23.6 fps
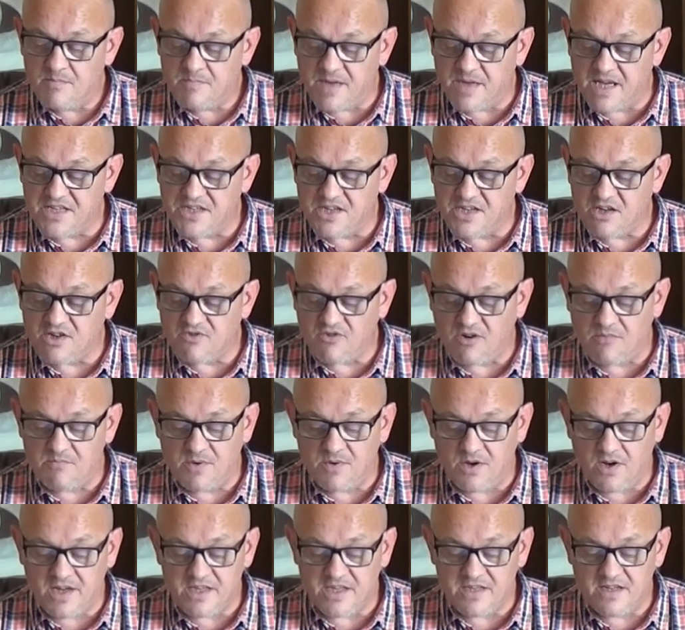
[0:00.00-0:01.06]
Peter
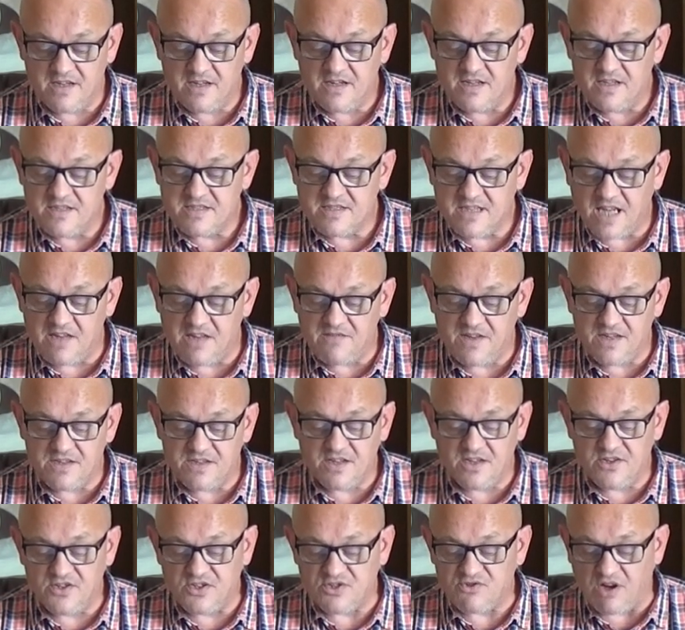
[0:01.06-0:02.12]
Krumbein, David
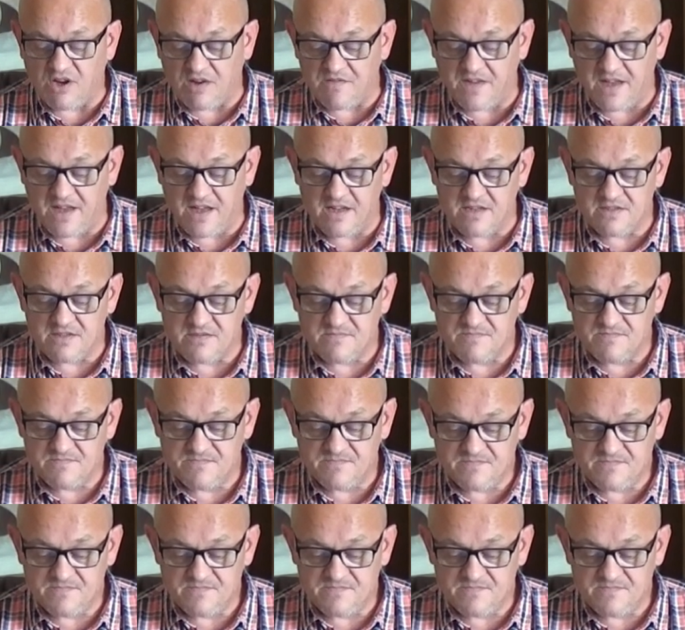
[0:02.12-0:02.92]
Strathairn.